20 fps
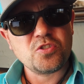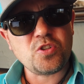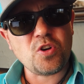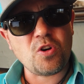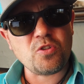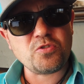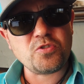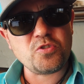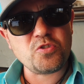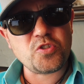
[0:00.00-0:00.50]

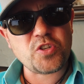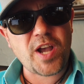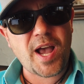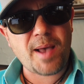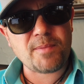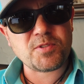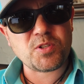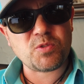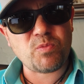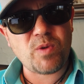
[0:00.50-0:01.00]
Don't do
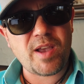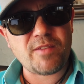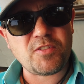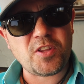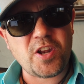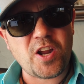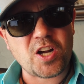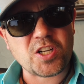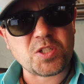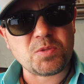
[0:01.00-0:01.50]
jobs and waive
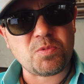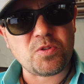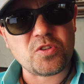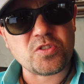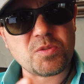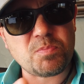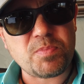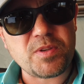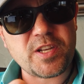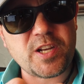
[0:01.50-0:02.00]

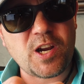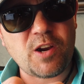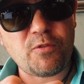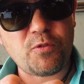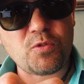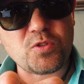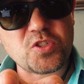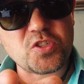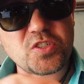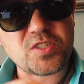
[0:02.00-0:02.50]
deductibles. Be
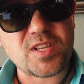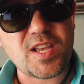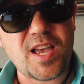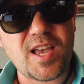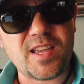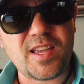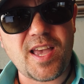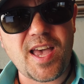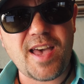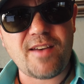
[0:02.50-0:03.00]
careful what you
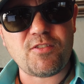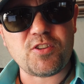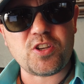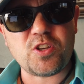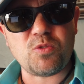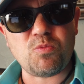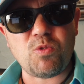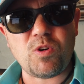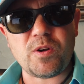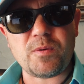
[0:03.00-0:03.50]
say. Have a
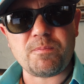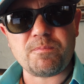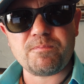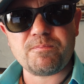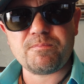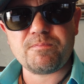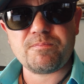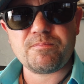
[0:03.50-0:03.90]
good one.